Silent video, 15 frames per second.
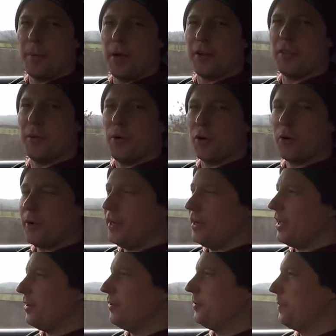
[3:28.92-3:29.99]
out on the motorway
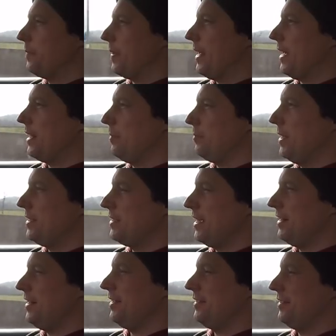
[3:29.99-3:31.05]
now and I'm
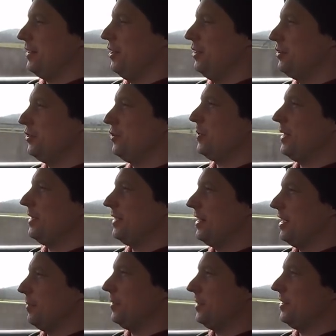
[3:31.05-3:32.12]
maintaining 120
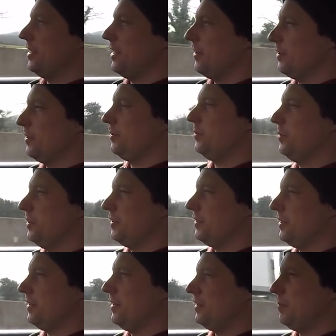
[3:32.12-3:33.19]
kilometers an hour, which is
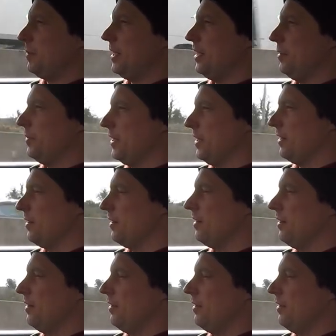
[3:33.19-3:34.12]
the speed limit here.